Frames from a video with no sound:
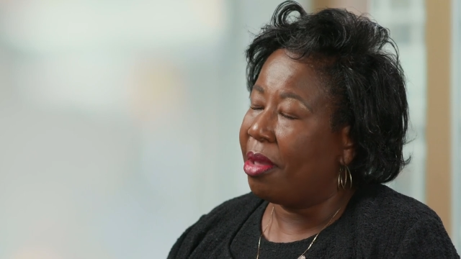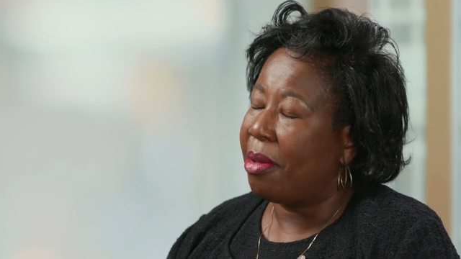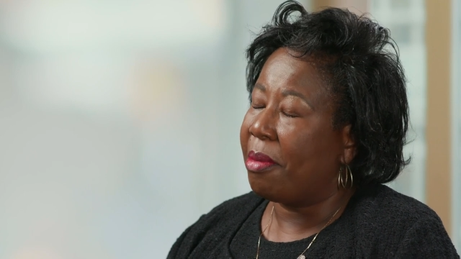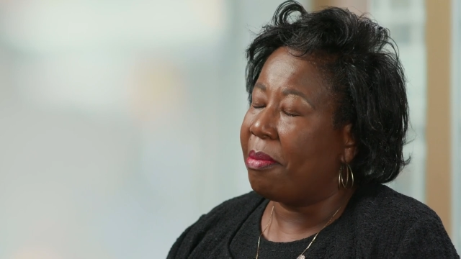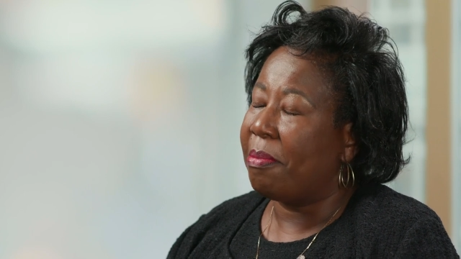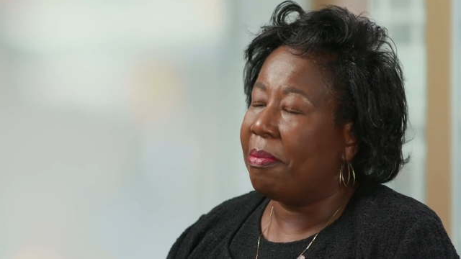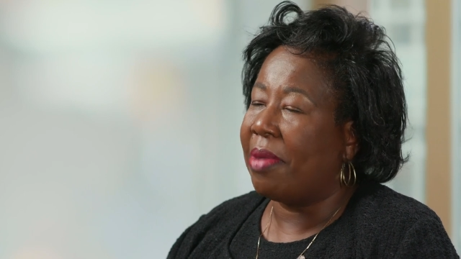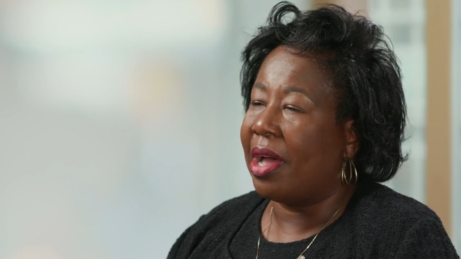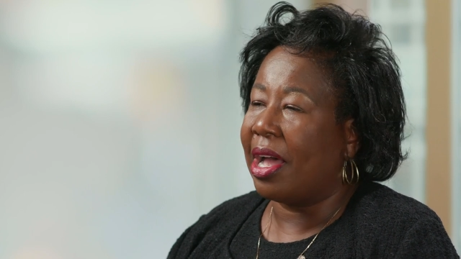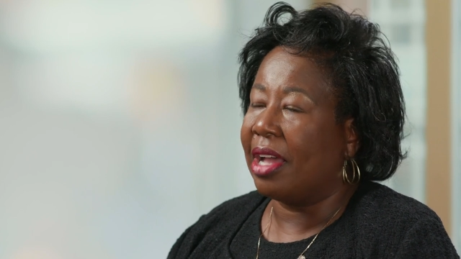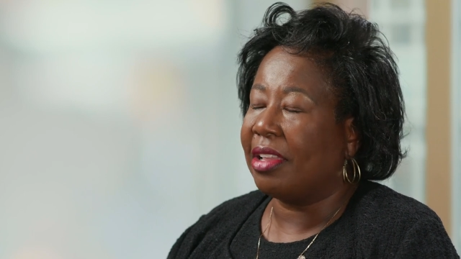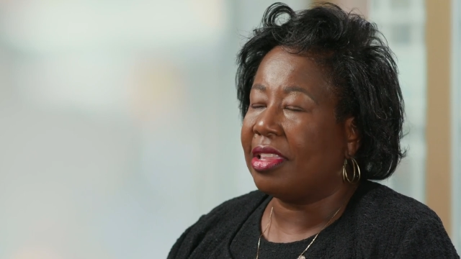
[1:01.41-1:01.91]

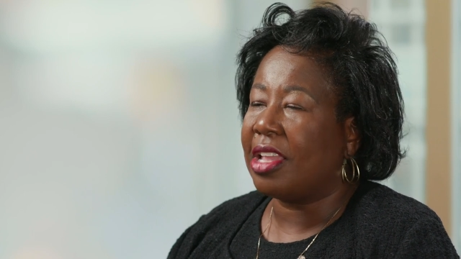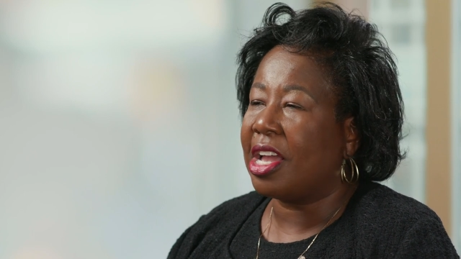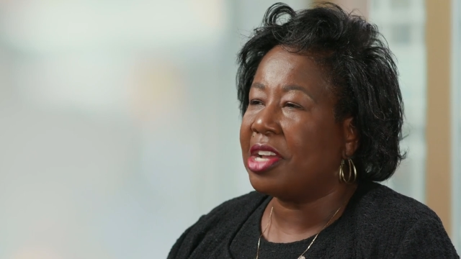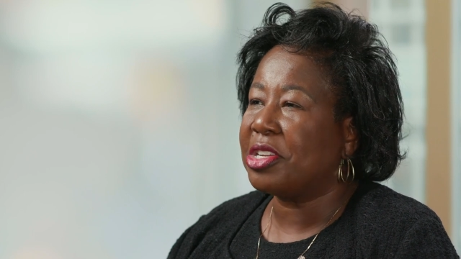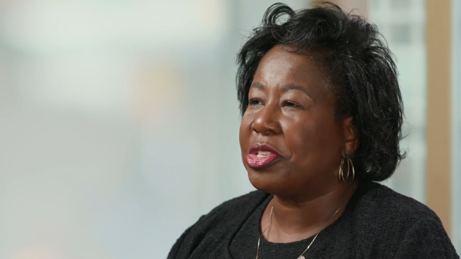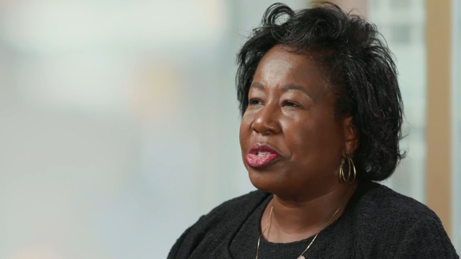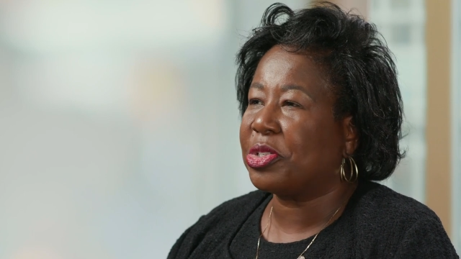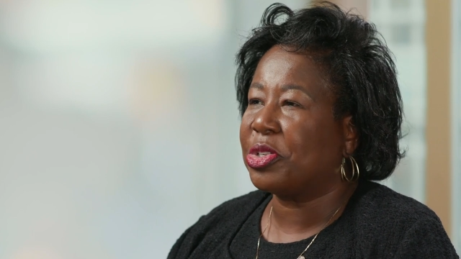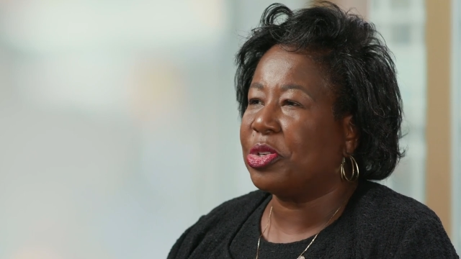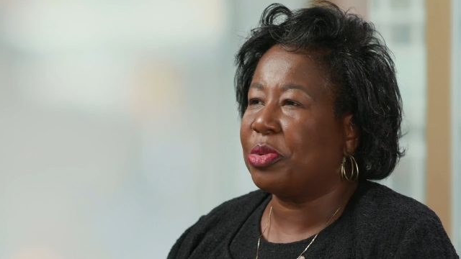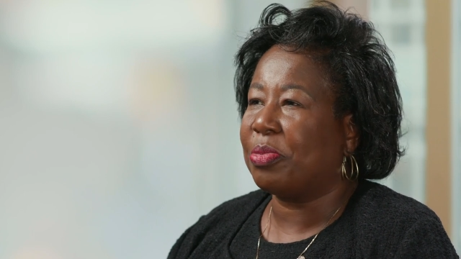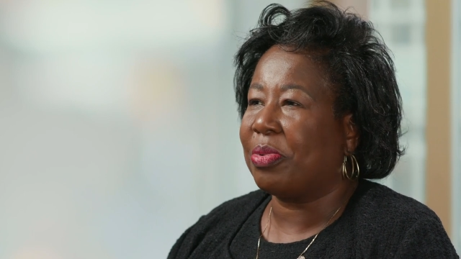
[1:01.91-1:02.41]

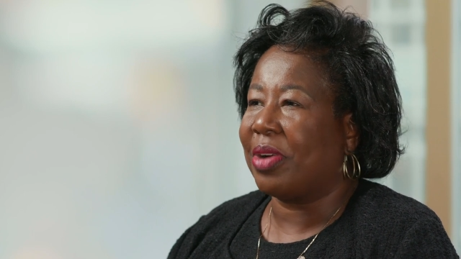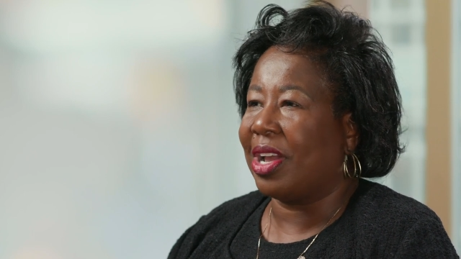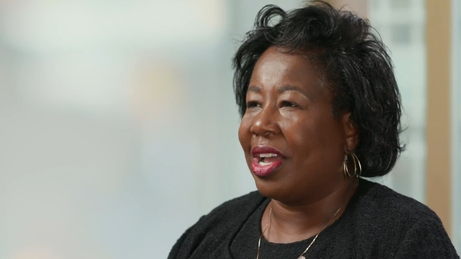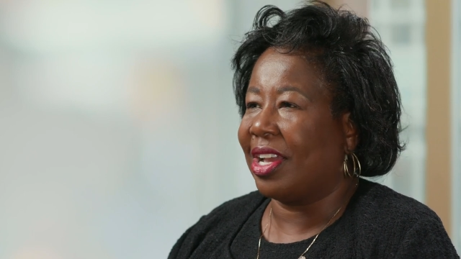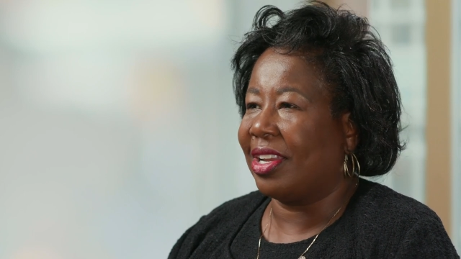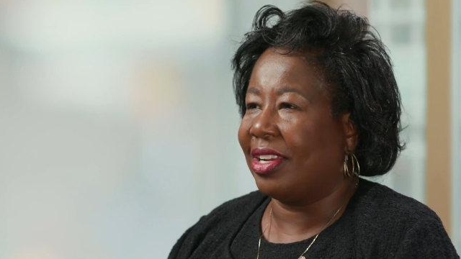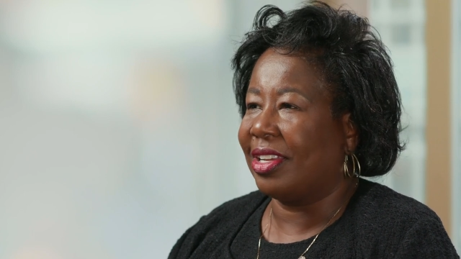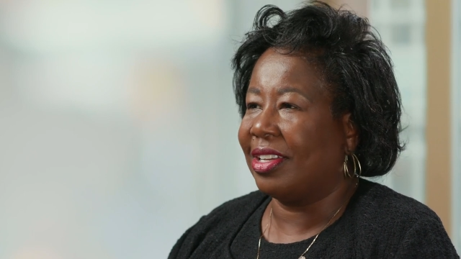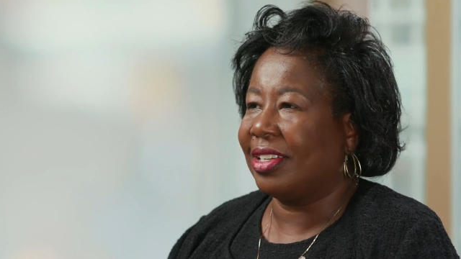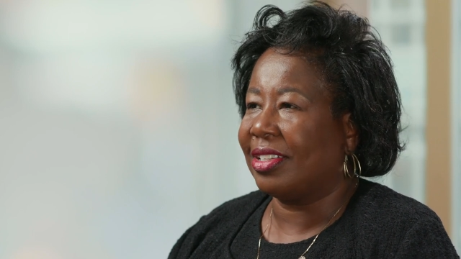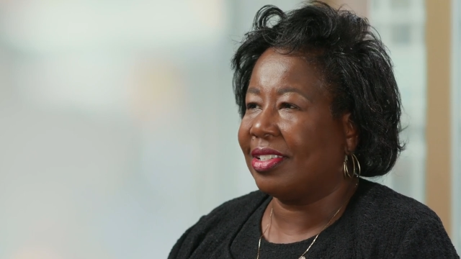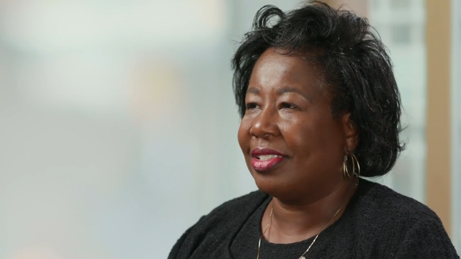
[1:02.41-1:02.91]
biological
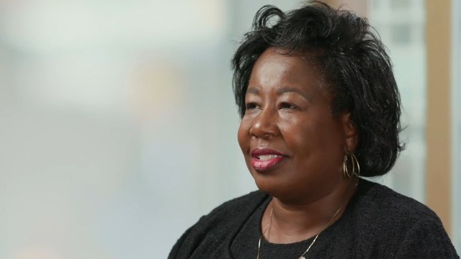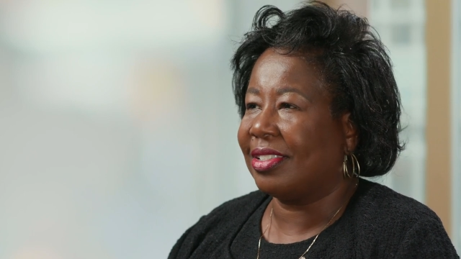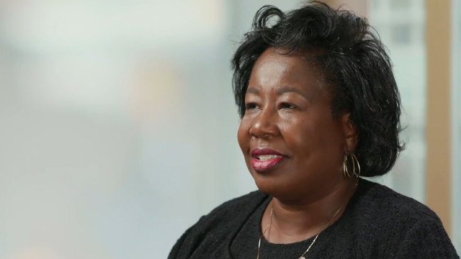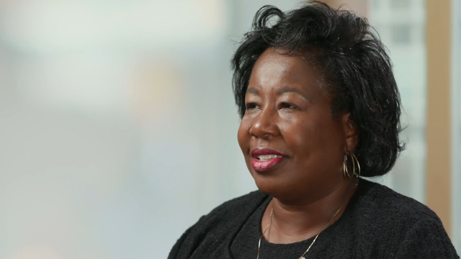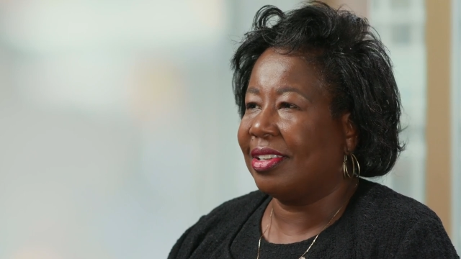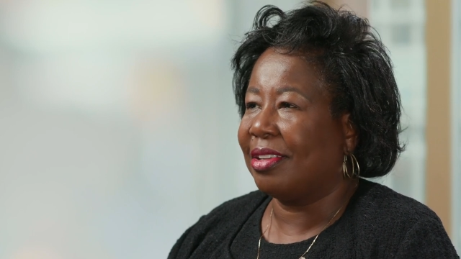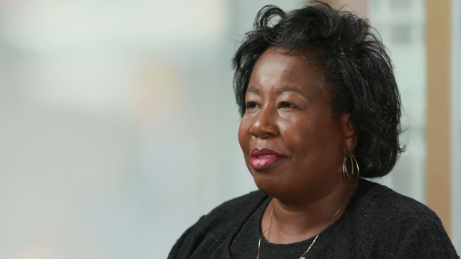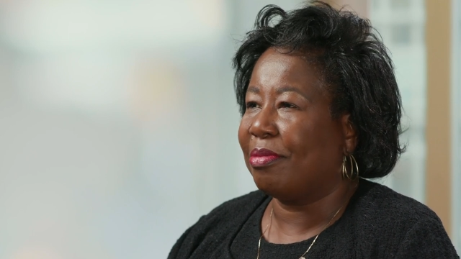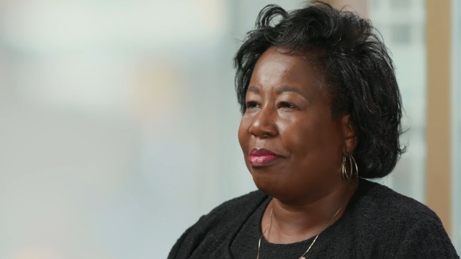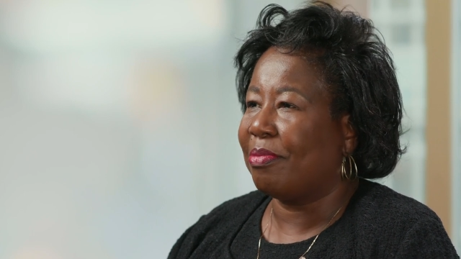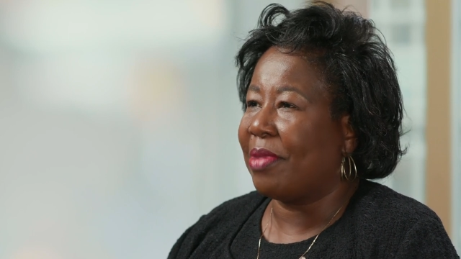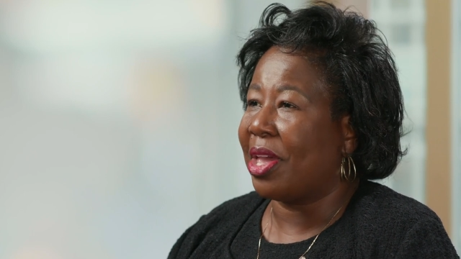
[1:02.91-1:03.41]
products,
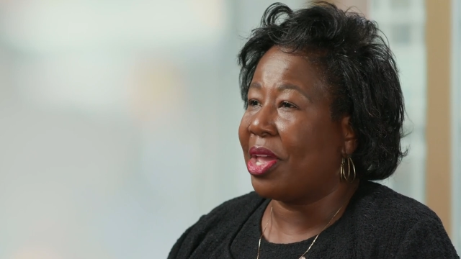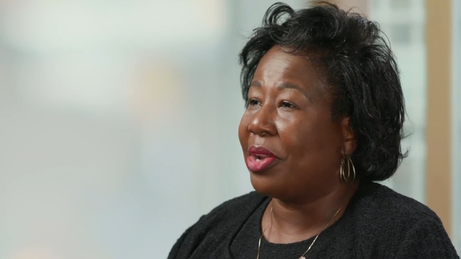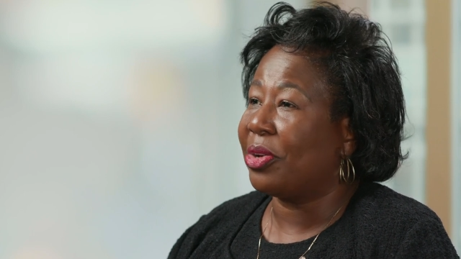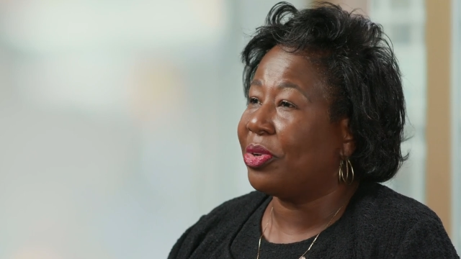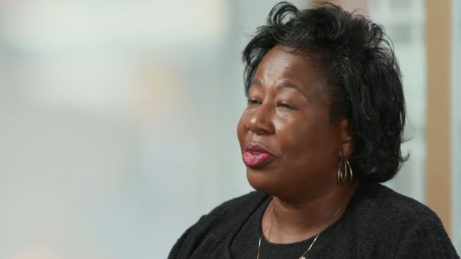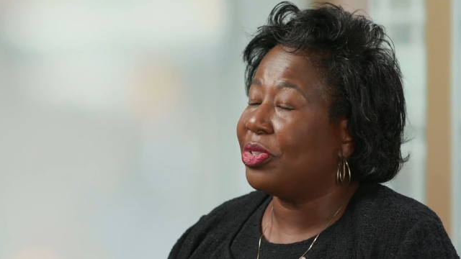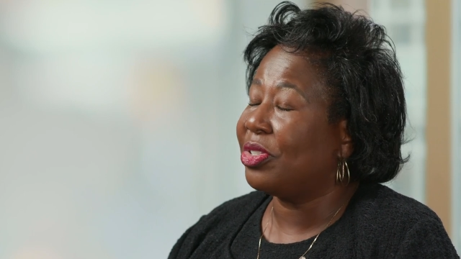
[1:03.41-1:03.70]
medical